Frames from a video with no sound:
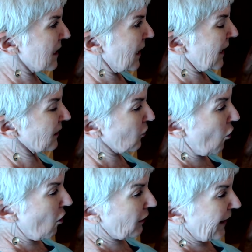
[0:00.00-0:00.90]
and
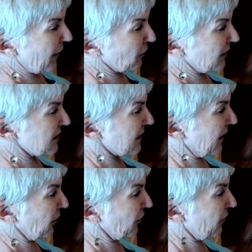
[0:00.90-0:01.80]
long hairless
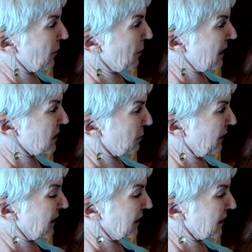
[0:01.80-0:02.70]
tails of the mice
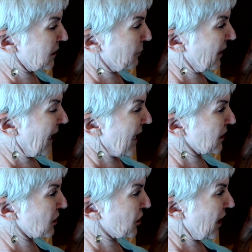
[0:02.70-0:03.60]
began to
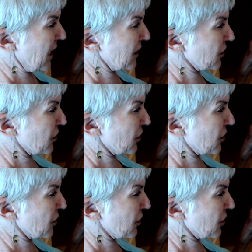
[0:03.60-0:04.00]
change.